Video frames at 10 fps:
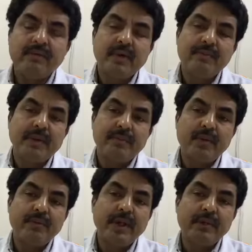the
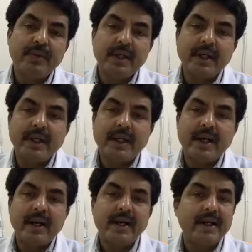probing we can get idea the